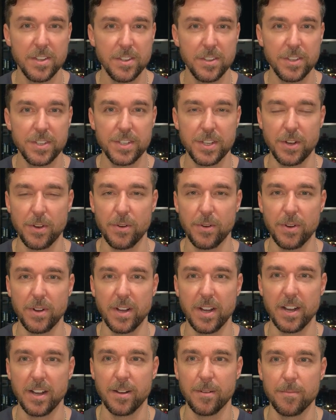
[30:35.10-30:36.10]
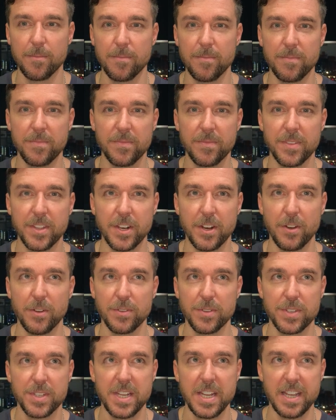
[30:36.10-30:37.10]
So, you know,
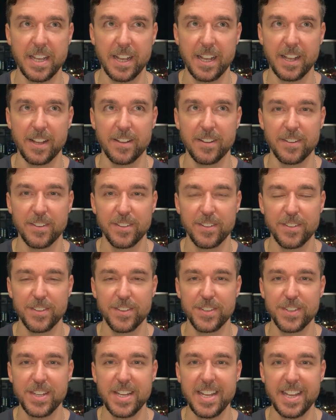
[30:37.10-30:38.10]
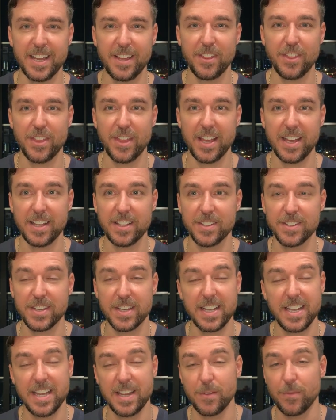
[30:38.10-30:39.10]
seeing things
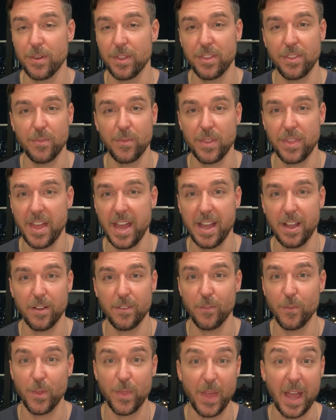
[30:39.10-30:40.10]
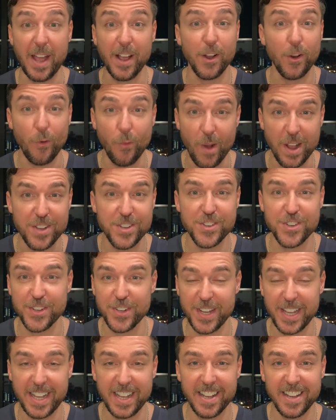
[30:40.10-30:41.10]
again with that
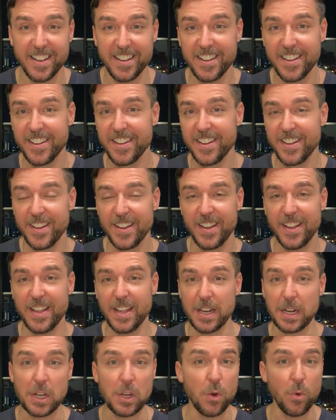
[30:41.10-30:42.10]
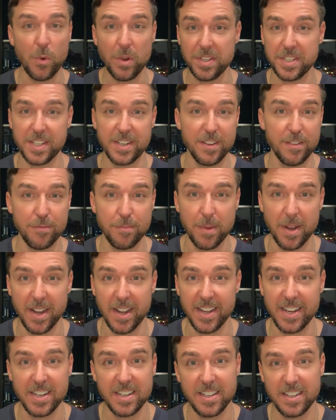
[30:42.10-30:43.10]
questioning, inquisitive
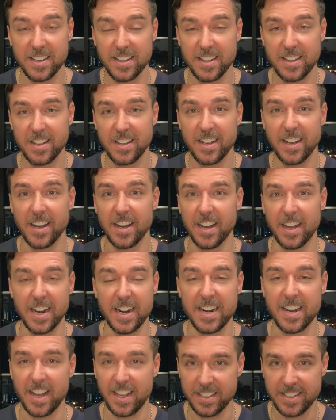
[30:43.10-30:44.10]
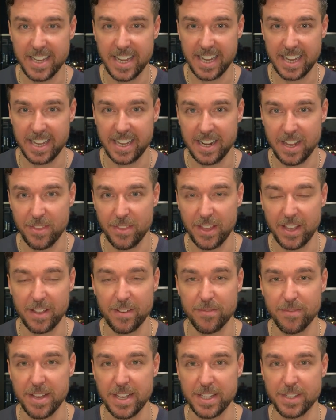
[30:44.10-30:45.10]
mind, and not taking anything at
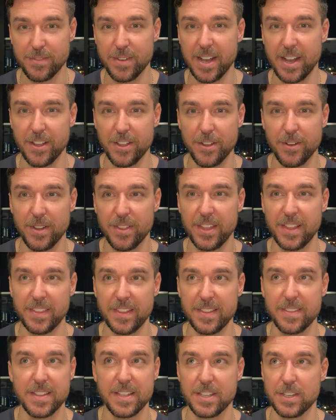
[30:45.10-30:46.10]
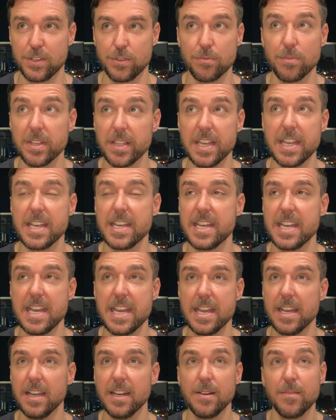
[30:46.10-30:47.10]
face value. I think that this is really
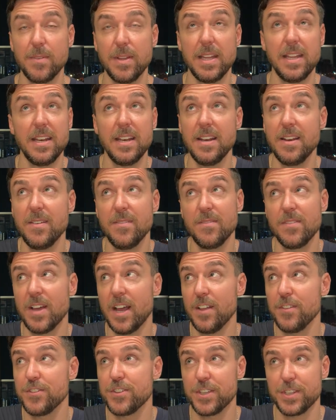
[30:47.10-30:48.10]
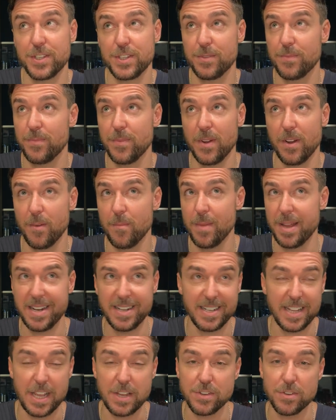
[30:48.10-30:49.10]
key, and not just
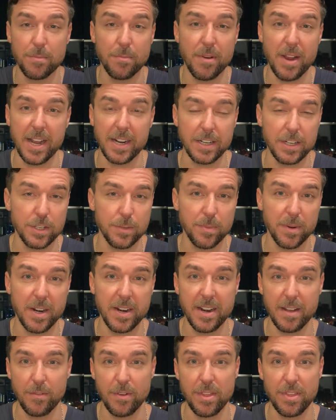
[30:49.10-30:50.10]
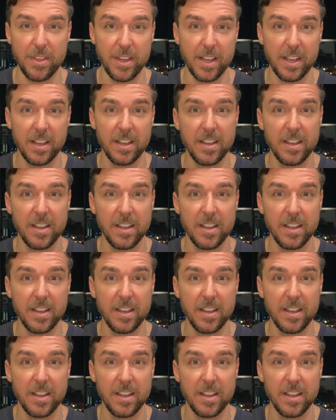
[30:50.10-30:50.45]
meditation practice, but in everything.